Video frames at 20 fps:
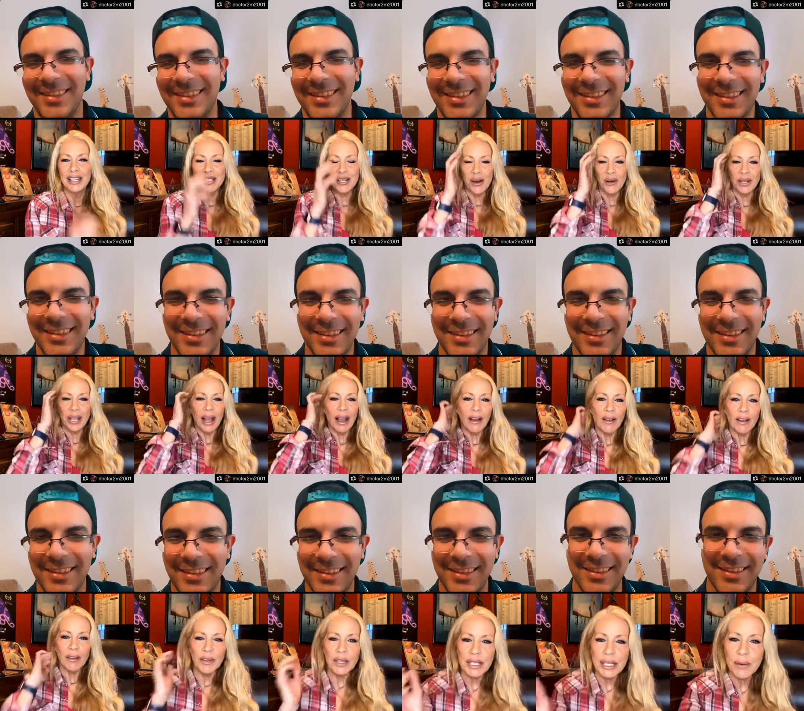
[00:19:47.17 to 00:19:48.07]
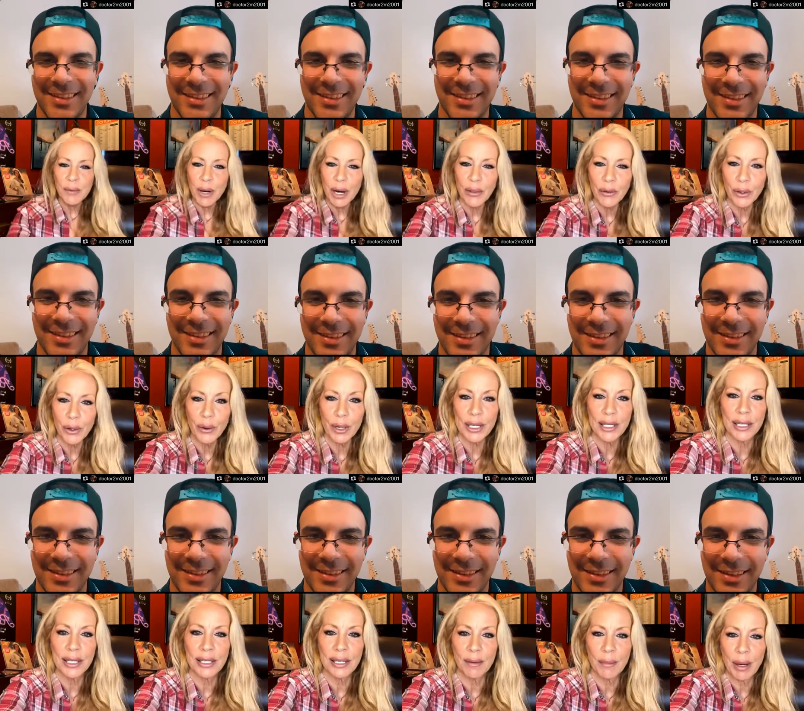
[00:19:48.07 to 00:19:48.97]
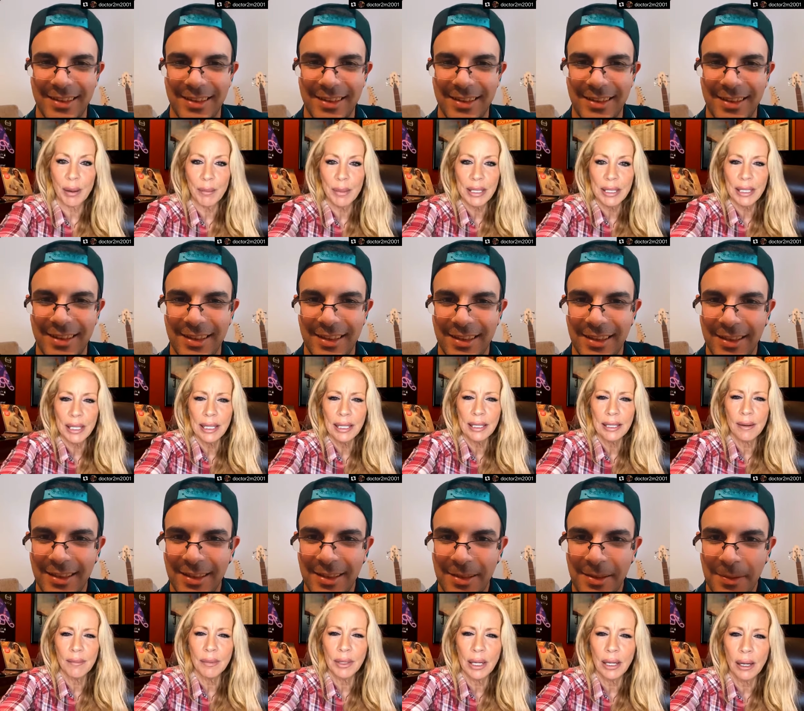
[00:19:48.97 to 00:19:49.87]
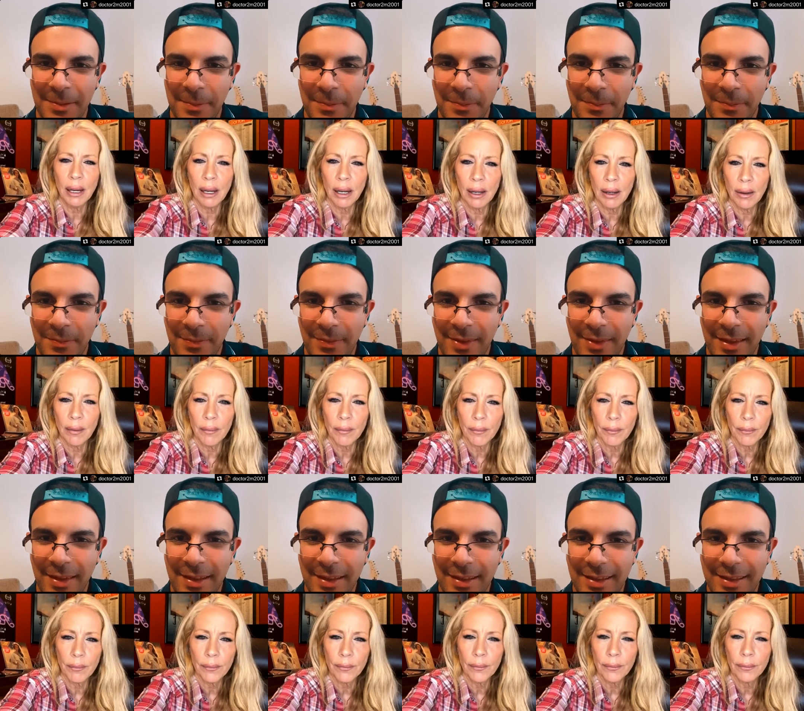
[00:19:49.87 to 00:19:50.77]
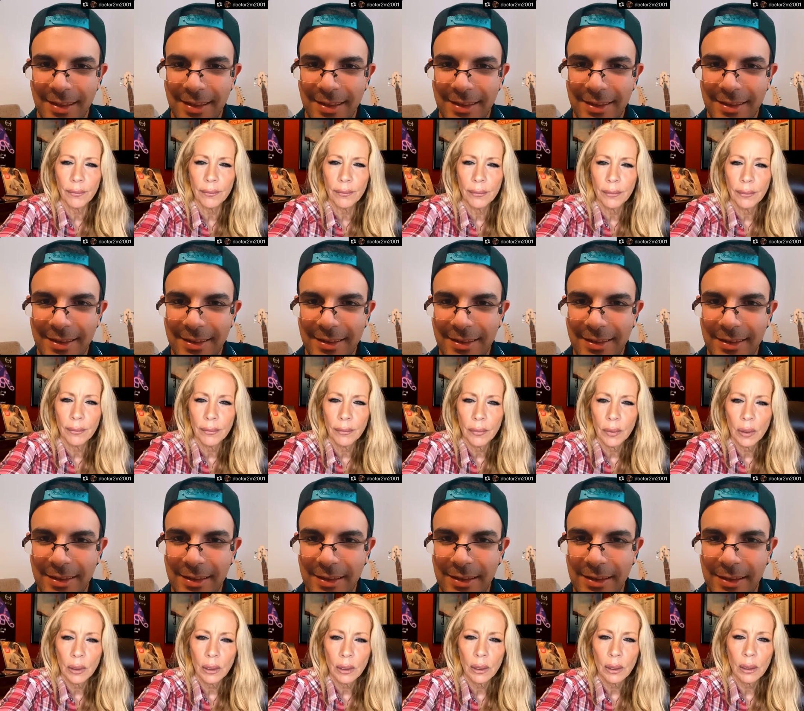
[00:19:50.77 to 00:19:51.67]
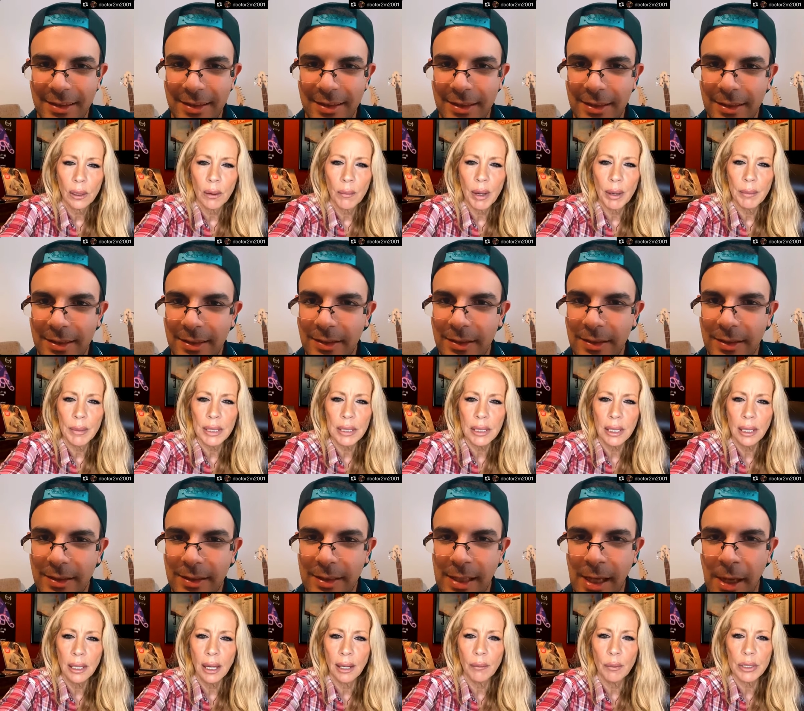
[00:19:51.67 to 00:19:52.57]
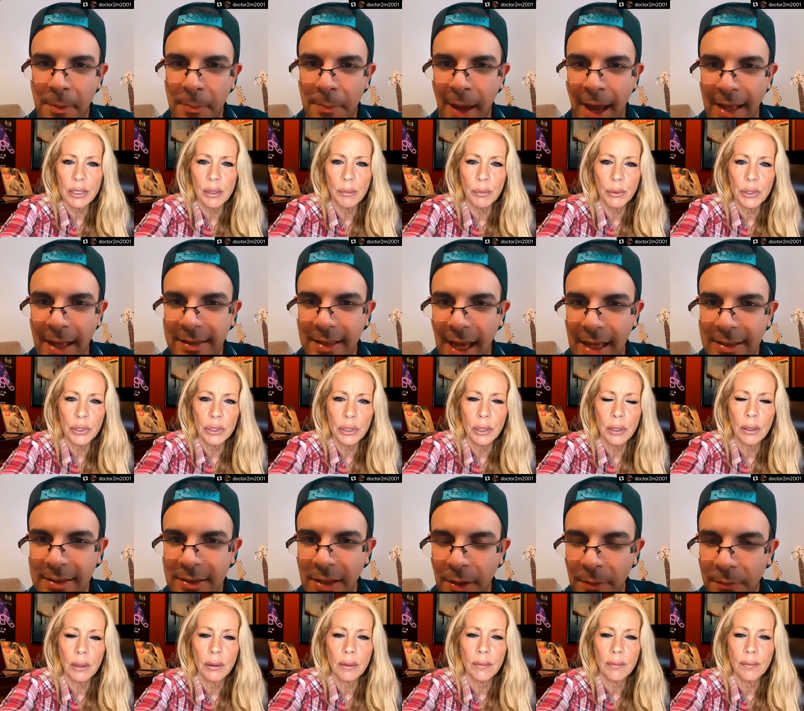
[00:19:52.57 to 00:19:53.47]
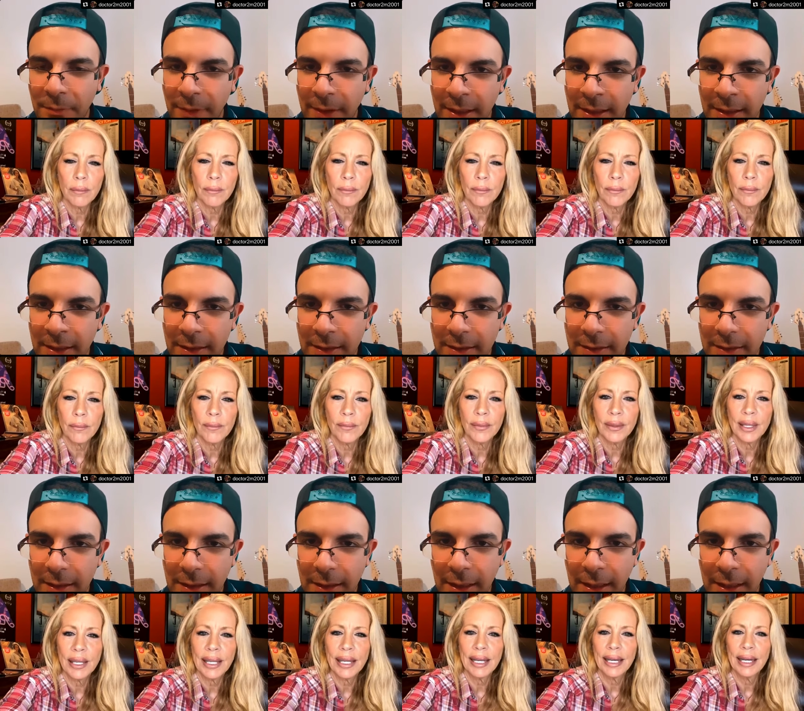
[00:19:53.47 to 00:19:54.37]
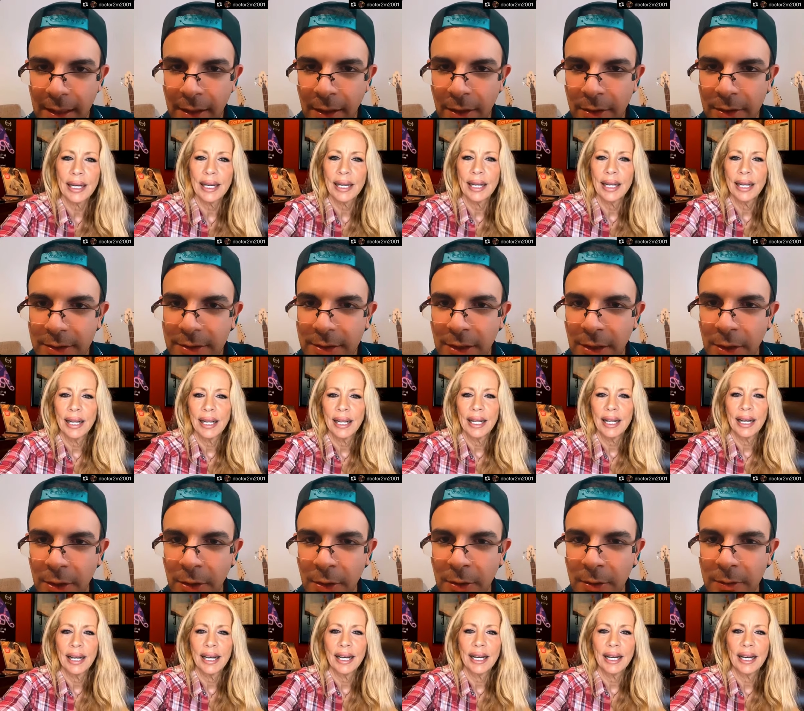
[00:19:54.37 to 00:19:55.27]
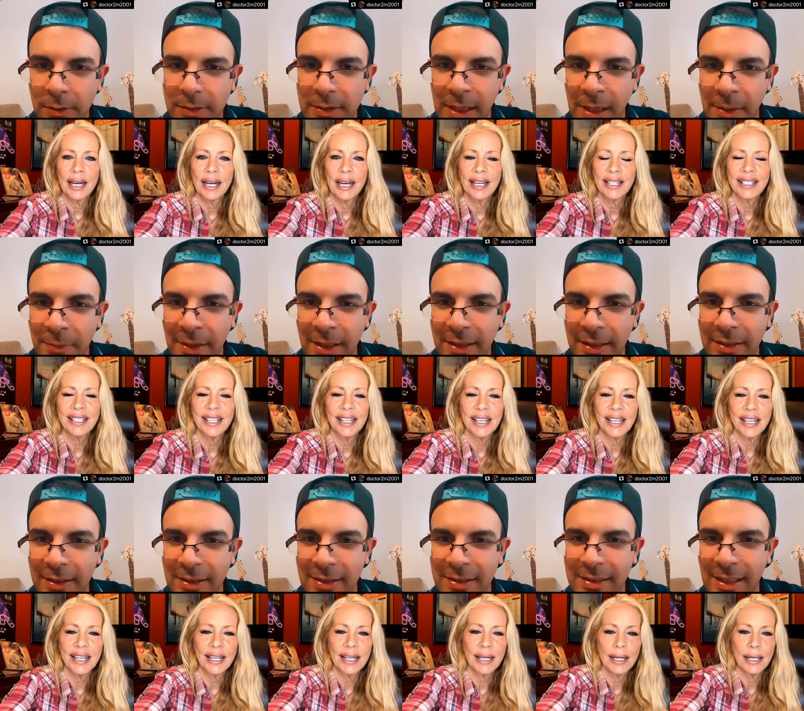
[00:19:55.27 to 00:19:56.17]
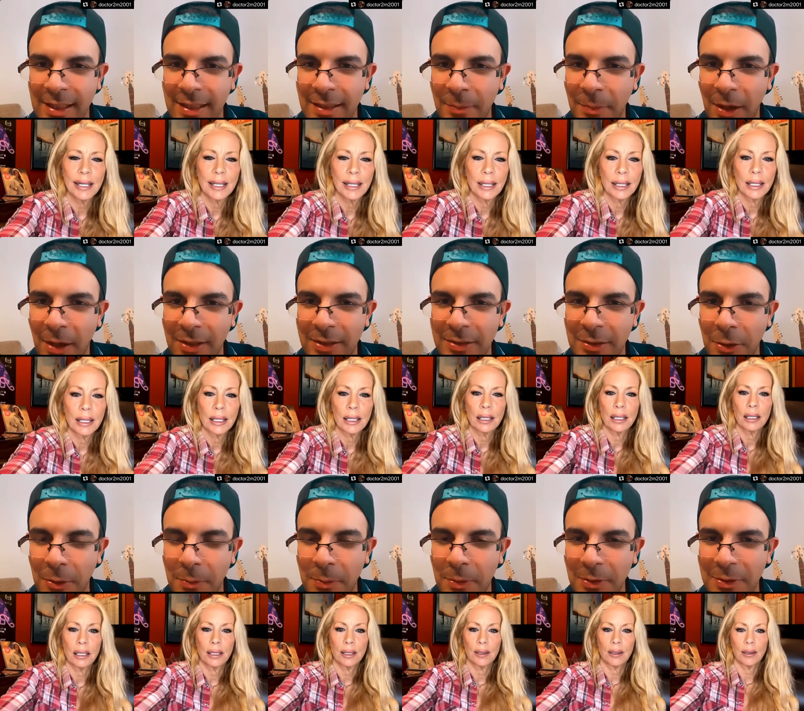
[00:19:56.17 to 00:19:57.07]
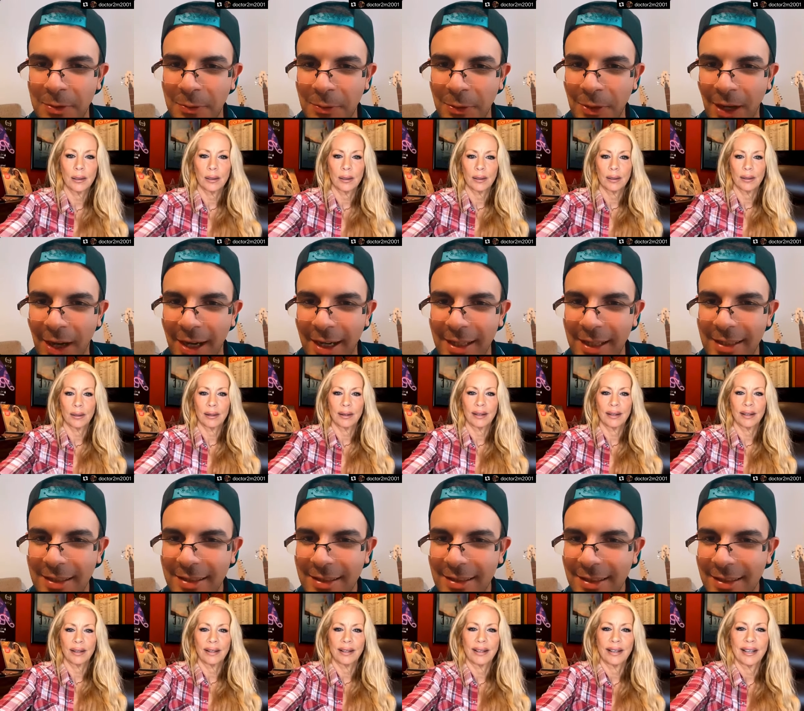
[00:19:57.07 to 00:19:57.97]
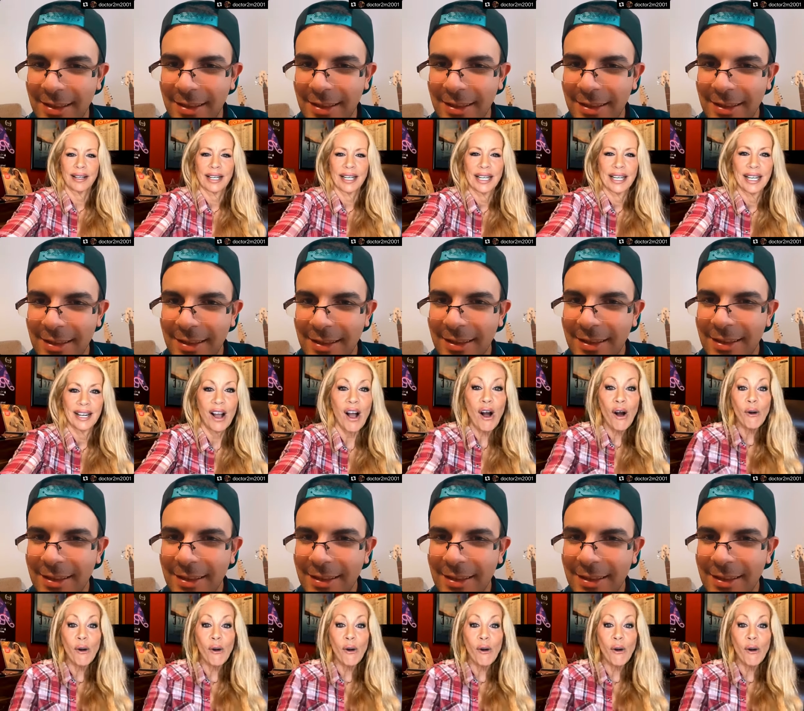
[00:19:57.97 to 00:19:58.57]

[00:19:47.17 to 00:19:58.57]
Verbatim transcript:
Speaker 1: yeah, let's see what other questions. Am I missing something? Um, am I missing? I yeah, Matt asked
Speaker 2: something, and also Terminator said about your beautiful eyes.
Speaker 1: Oh, I